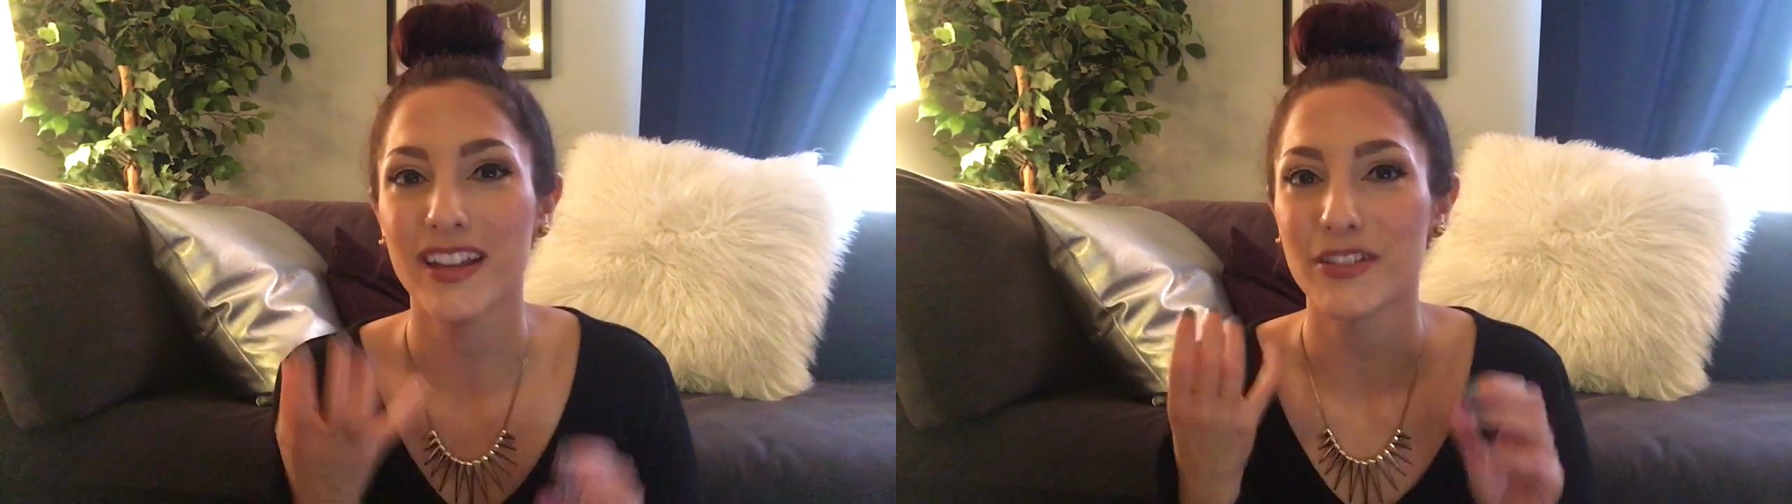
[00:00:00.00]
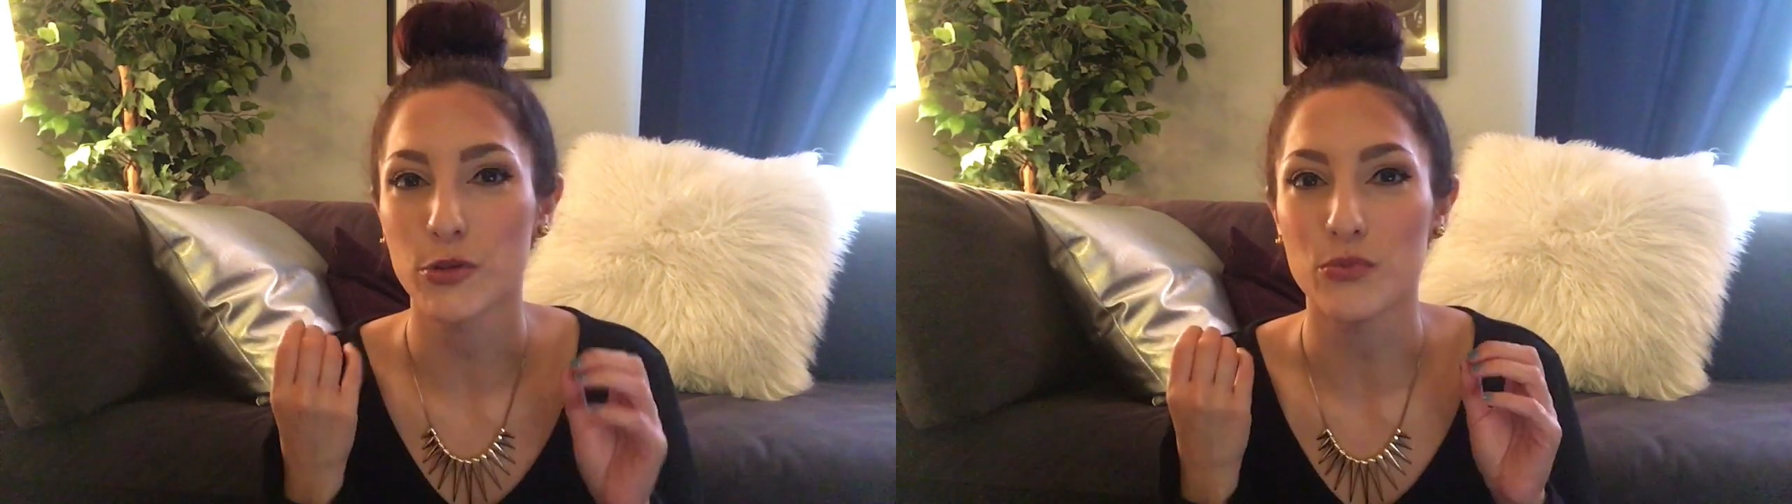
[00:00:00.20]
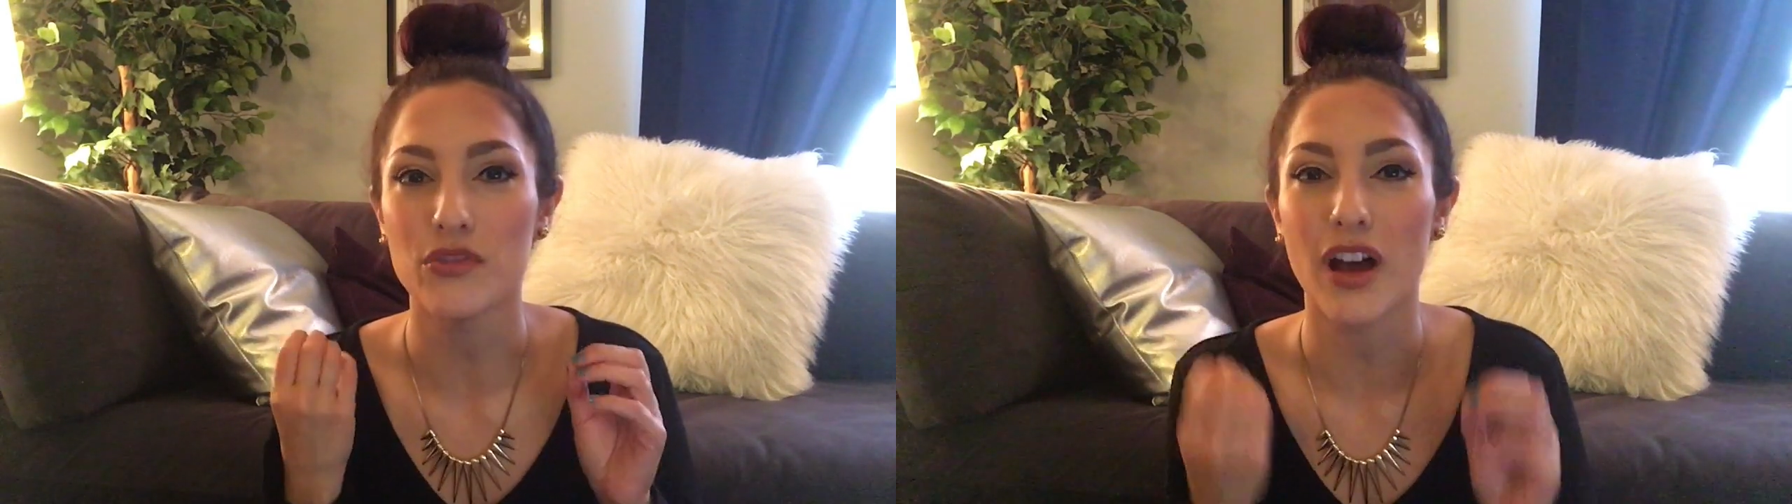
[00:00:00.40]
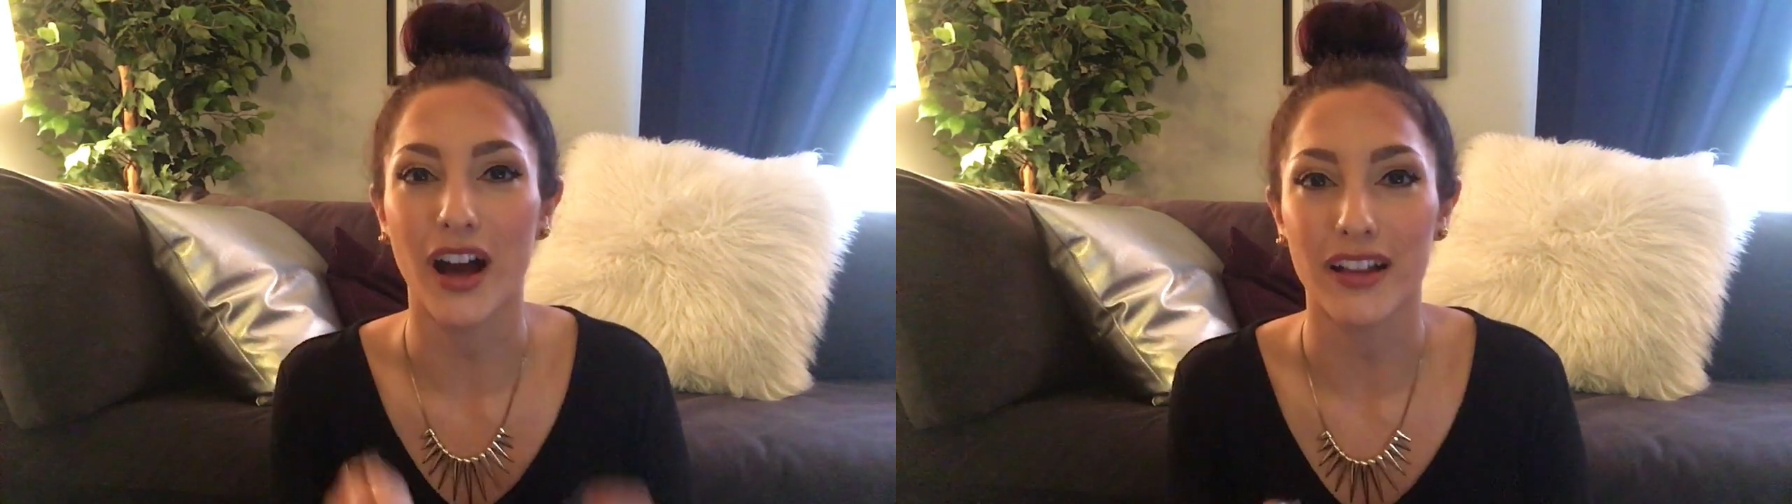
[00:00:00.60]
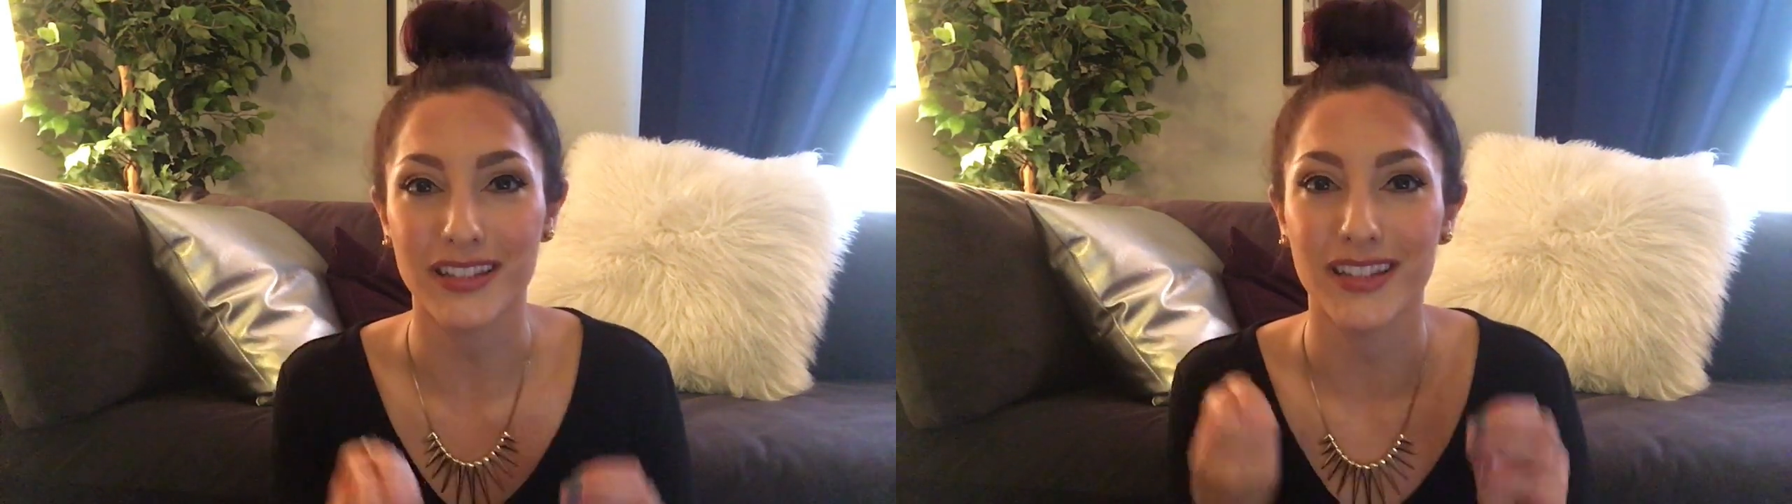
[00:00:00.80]
to
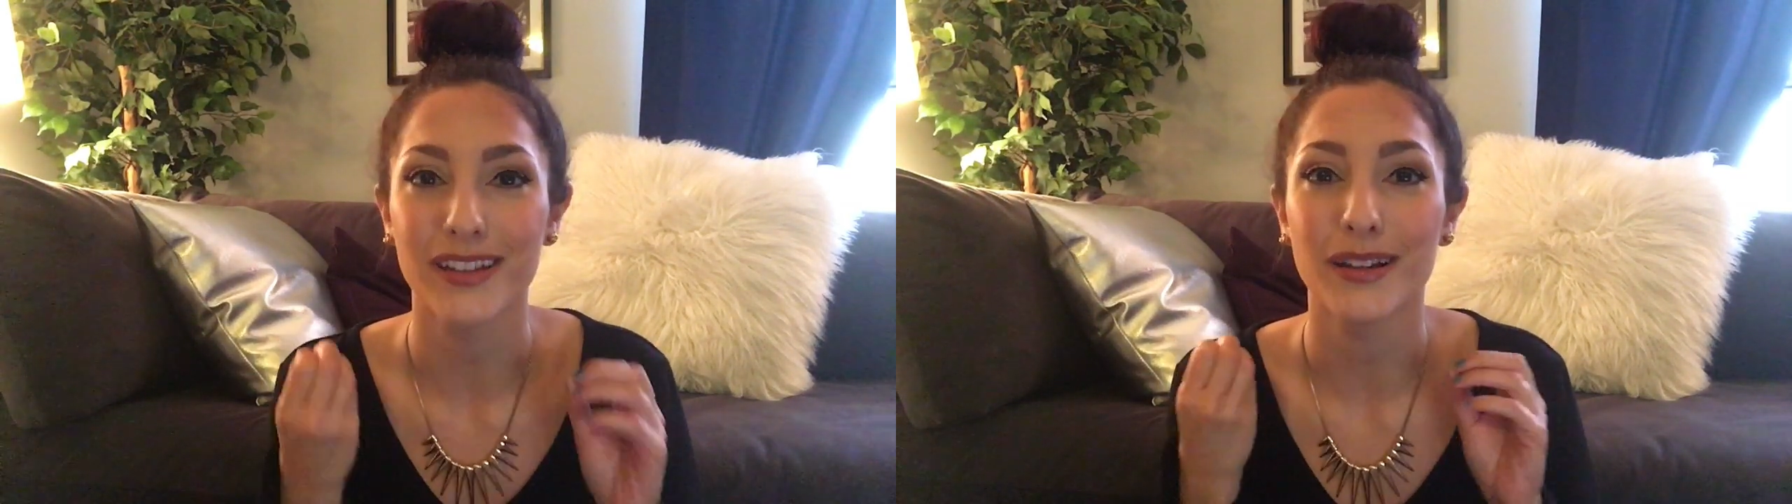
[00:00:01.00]
not